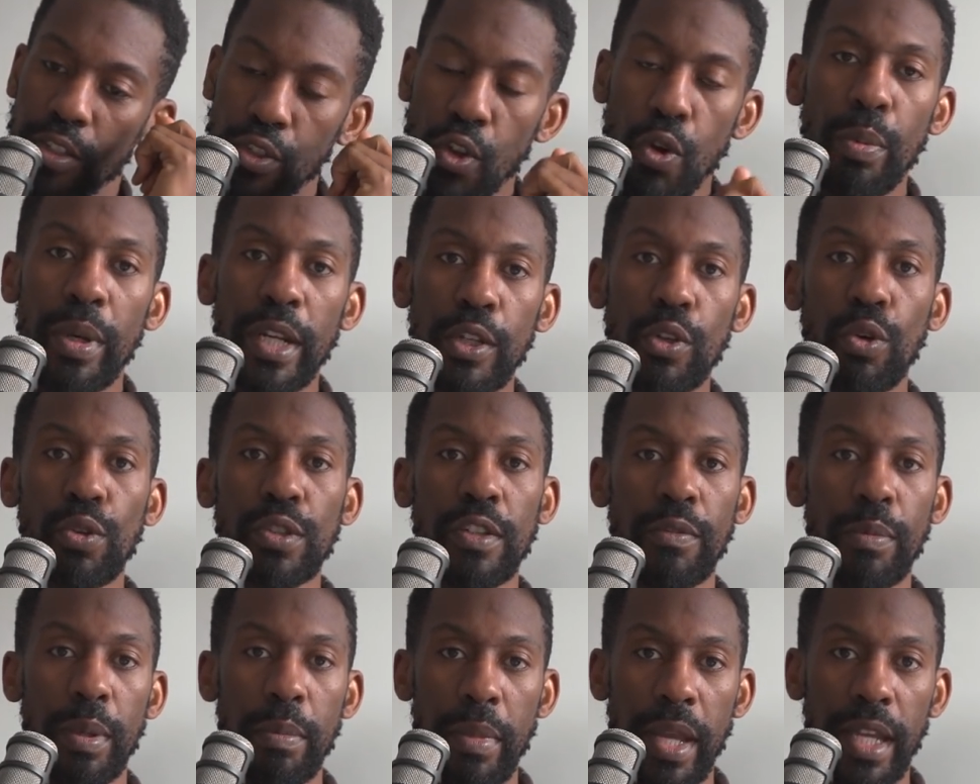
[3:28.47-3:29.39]
So many goals
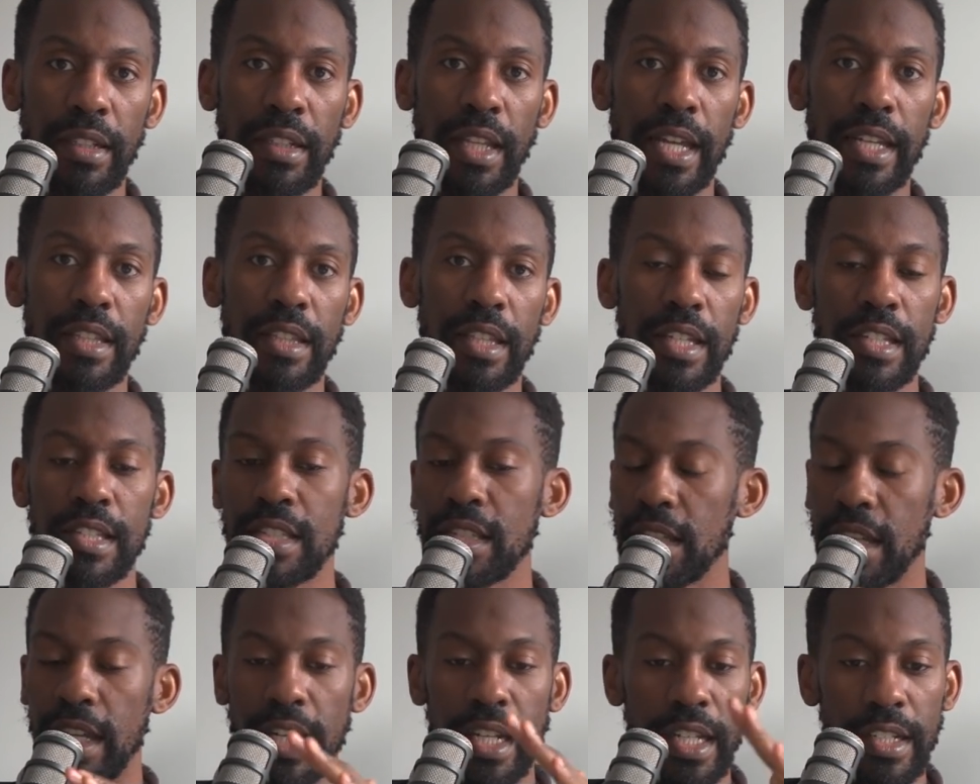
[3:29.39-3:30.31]
have been made like
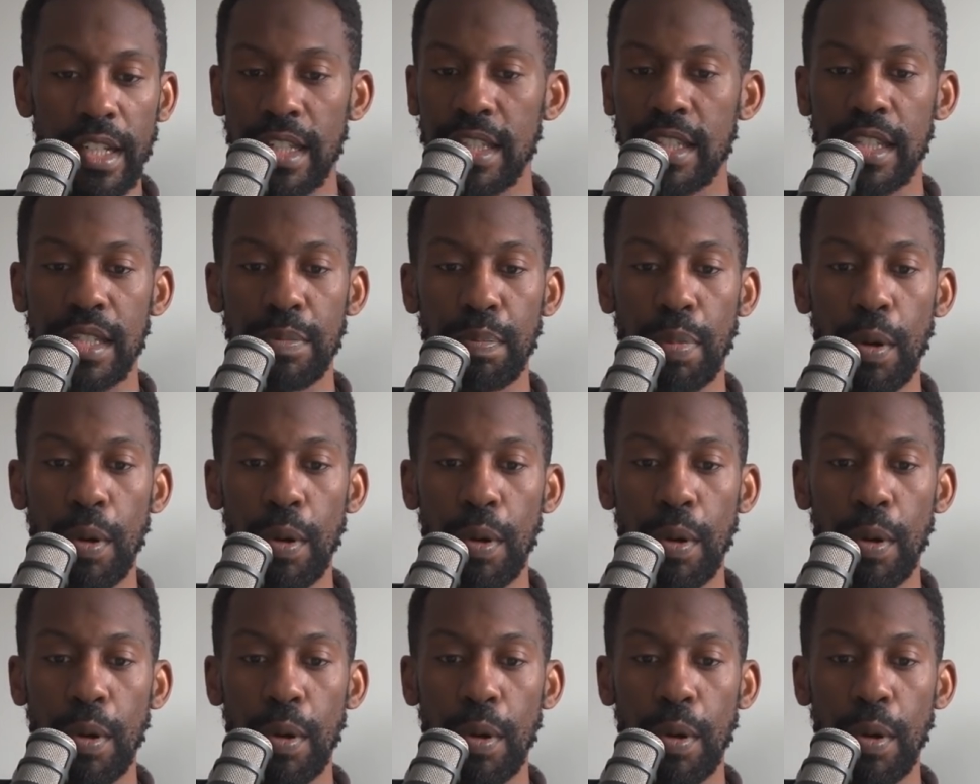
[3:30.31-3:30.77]
this, and he does this